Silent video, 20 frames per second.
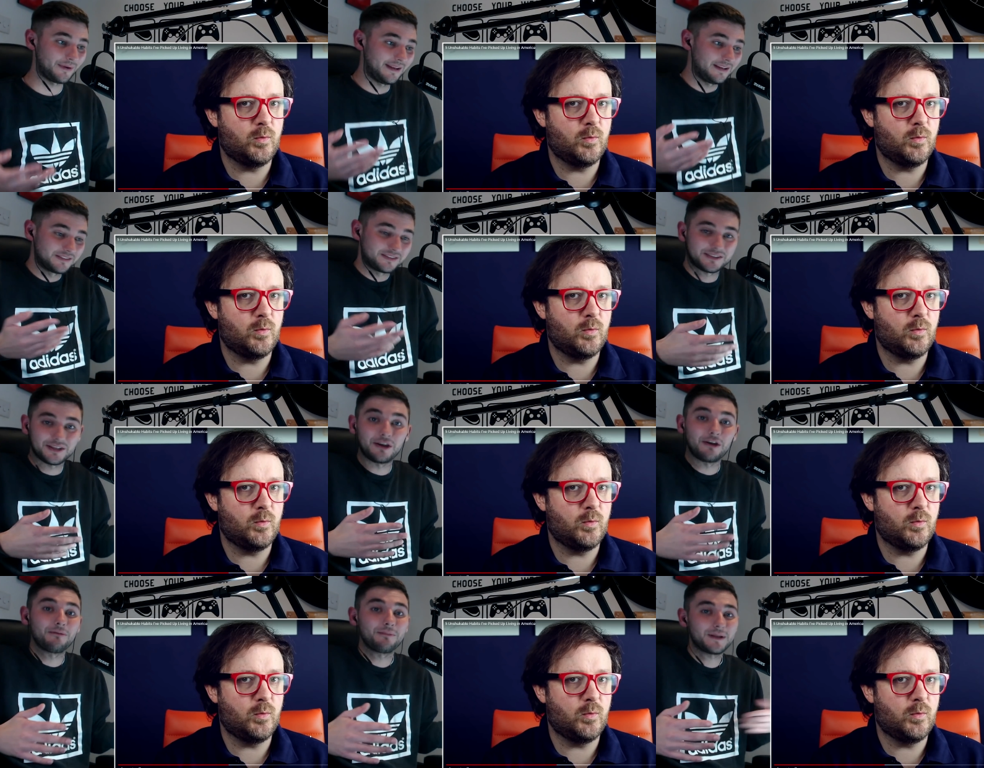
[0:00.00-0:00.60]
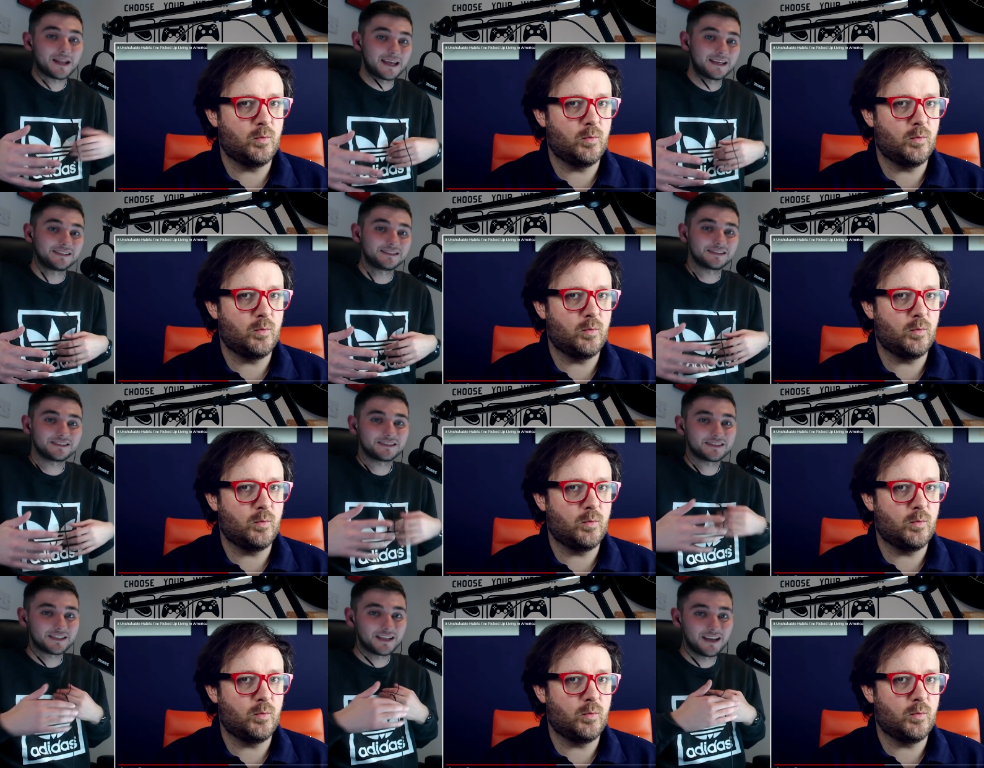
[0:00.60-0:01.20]
Speaker 1: in certain
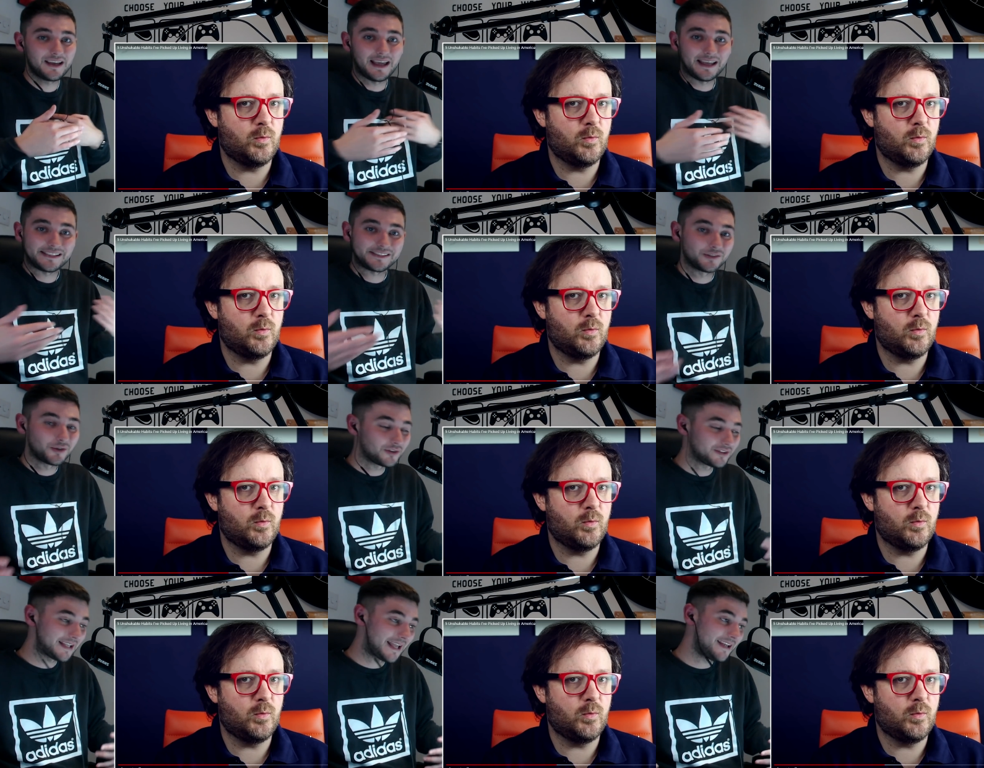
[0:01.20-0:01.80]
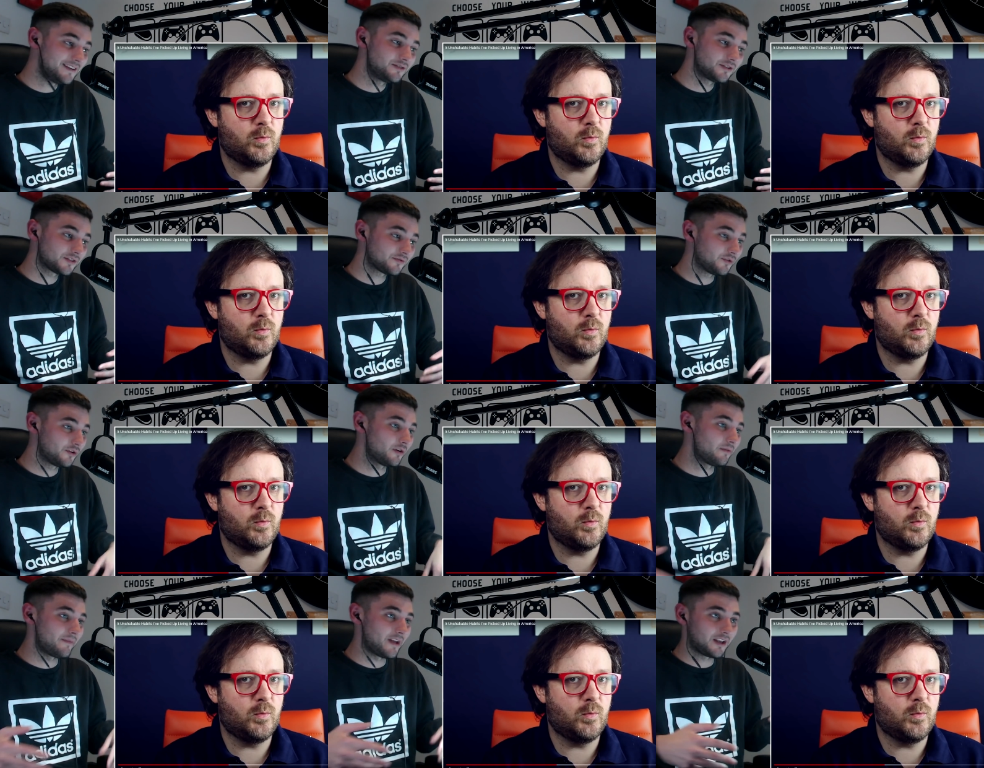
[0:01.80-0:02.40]
places. It's not dangerous
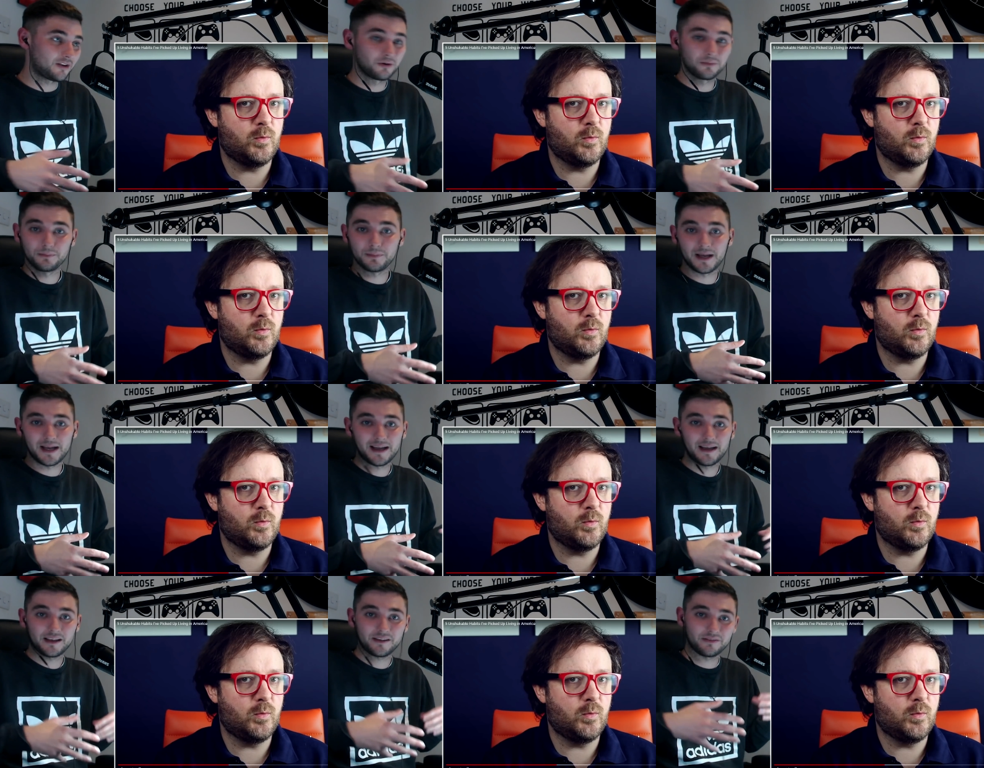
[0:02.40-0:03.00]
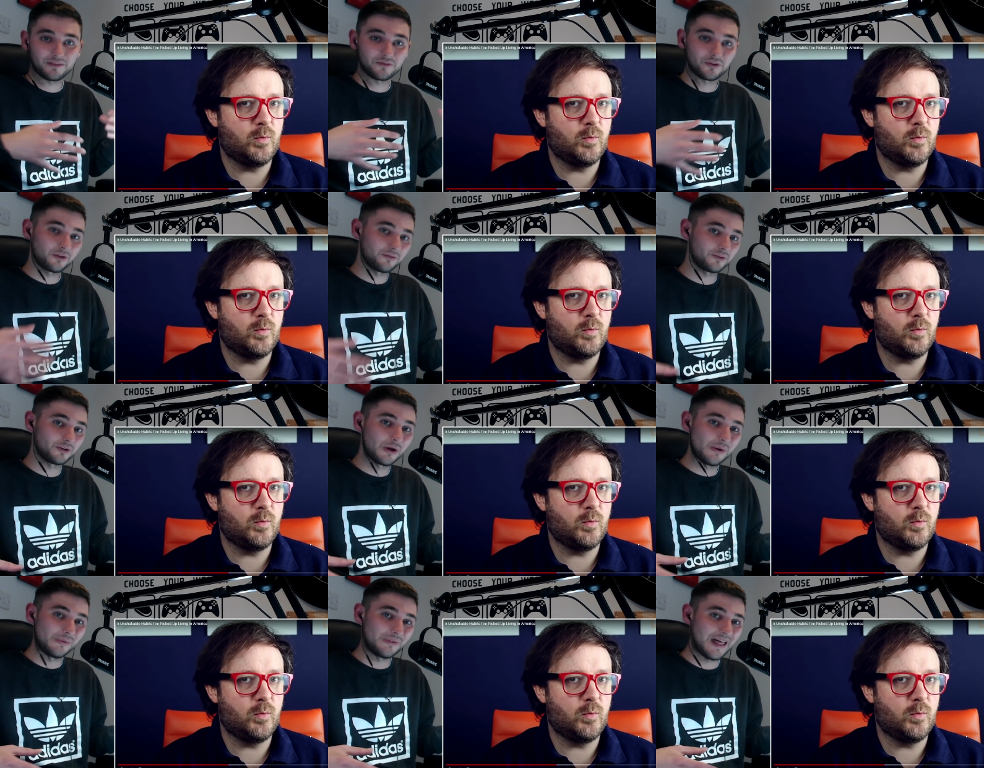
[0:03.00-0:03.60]
for them. They come back. They've got
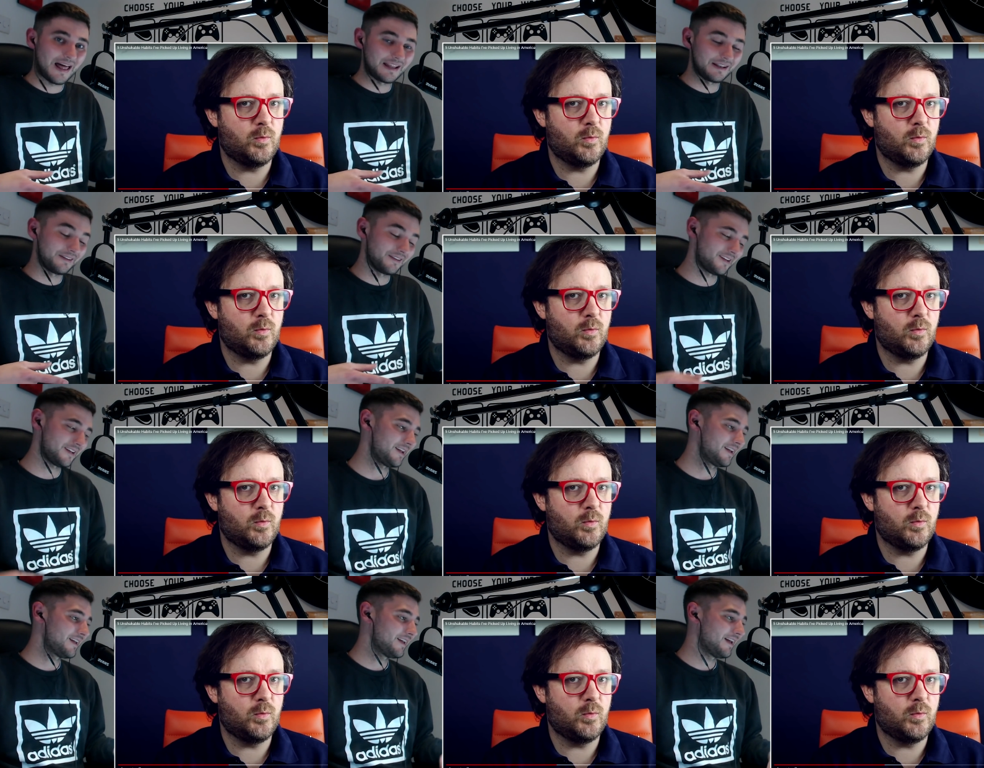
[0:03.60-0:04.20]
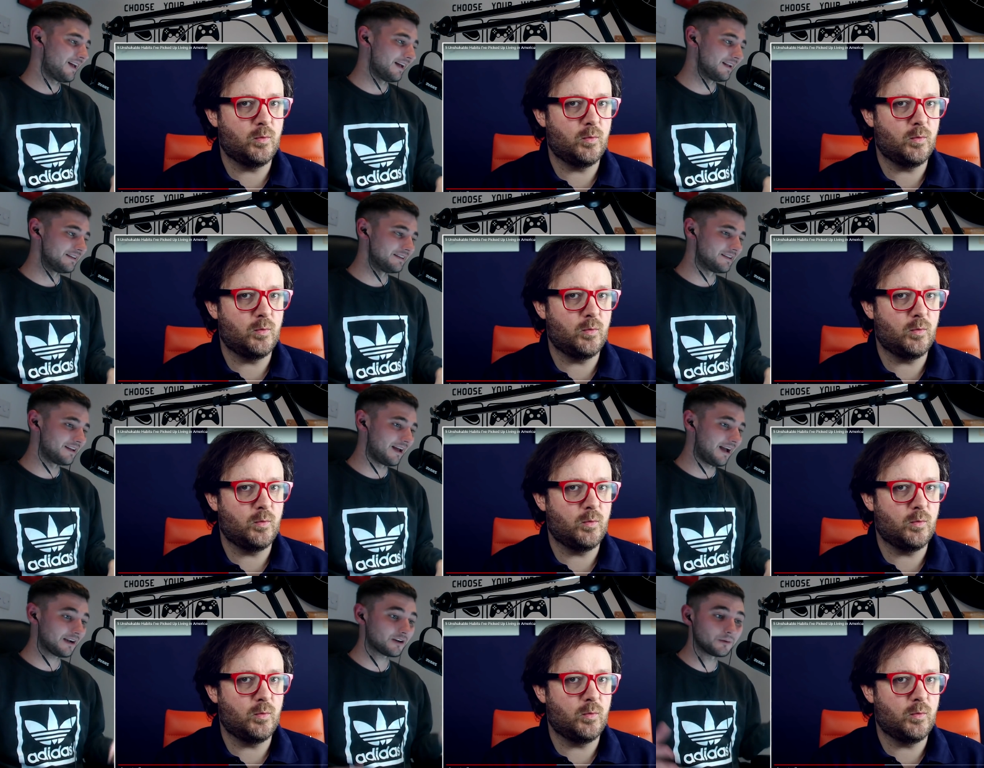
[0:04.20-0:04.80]
their own land.
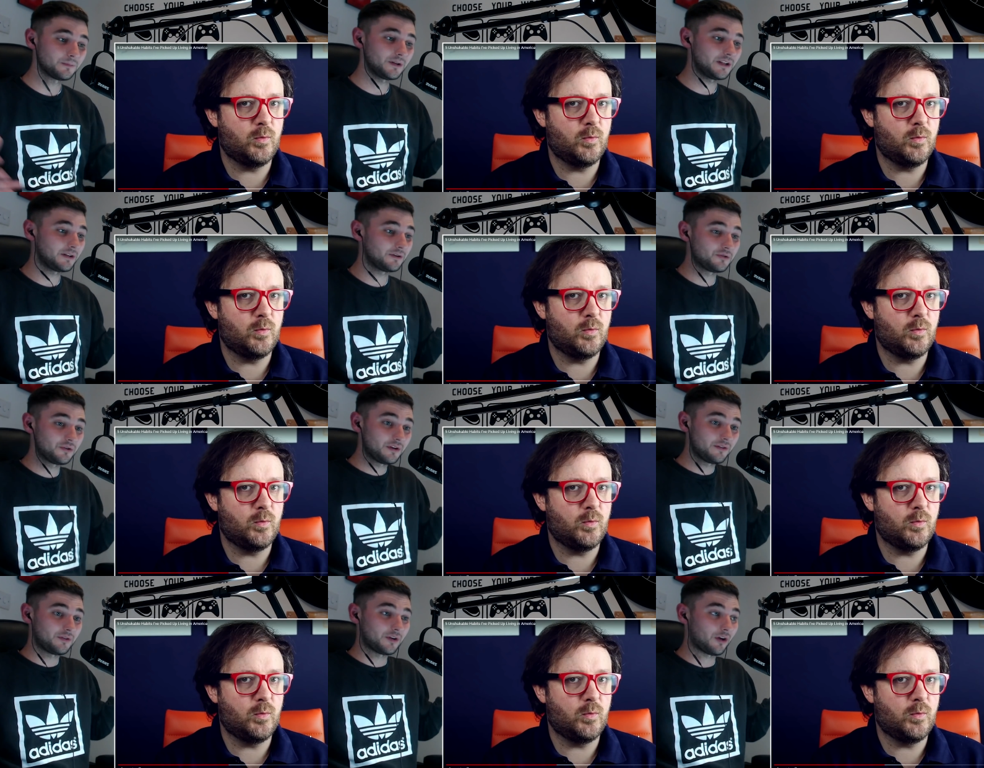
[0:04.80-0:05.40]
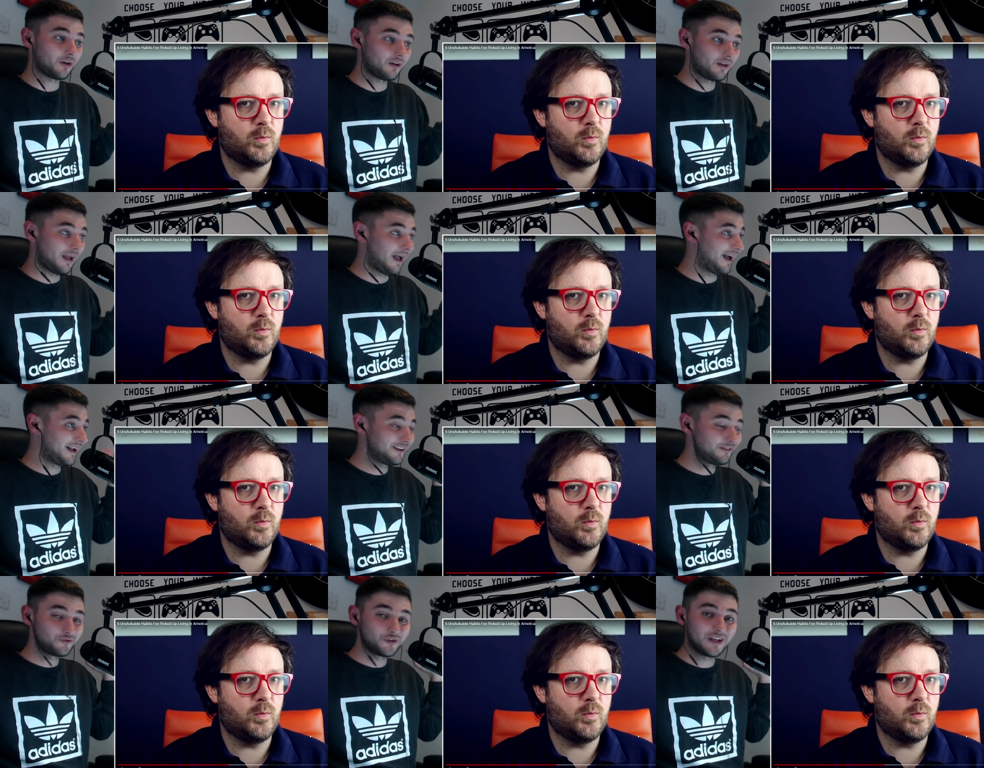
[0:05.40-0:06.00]
And uh, I completely agree with you.
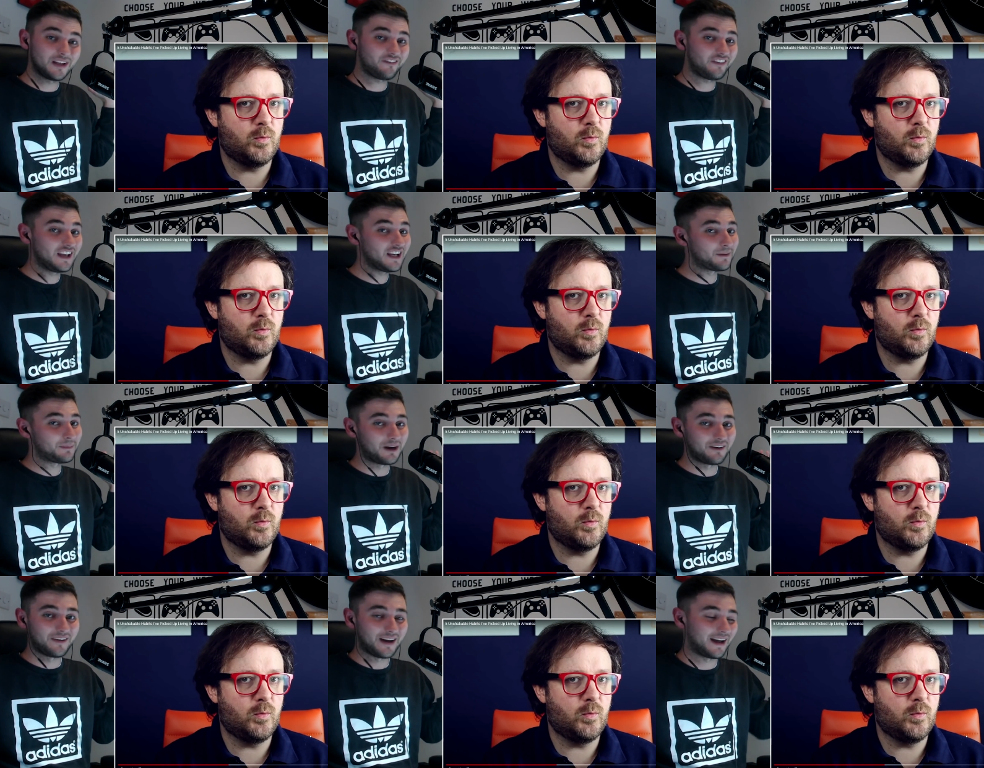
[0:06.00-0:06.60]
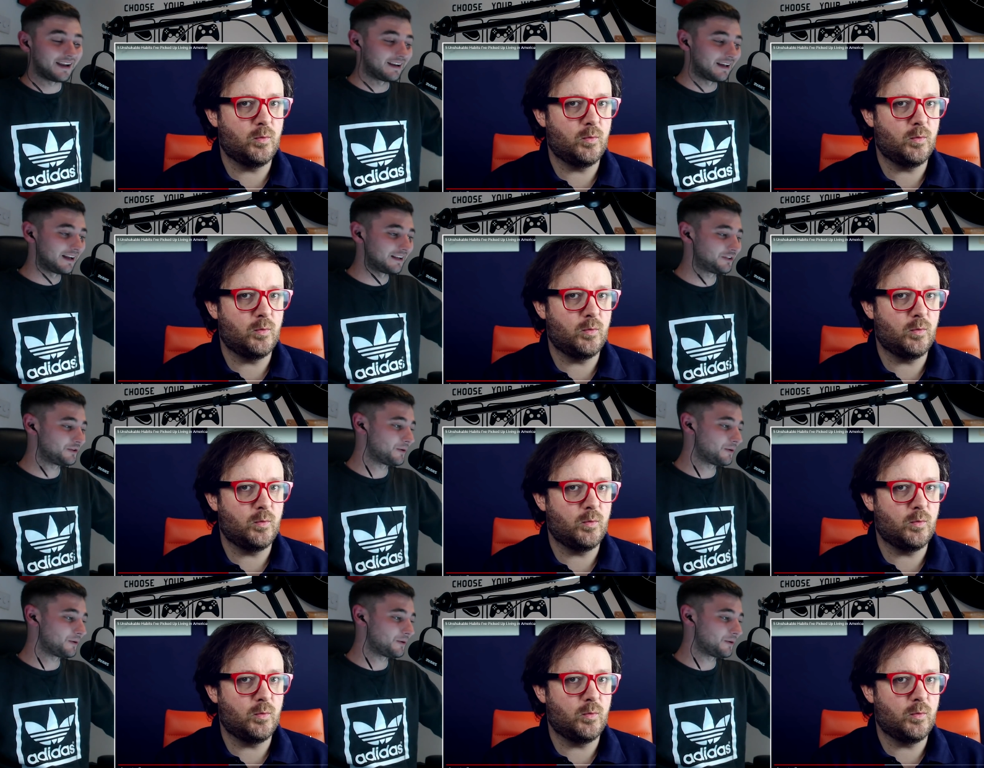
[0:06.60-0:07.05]
I didn't really think about that, and I do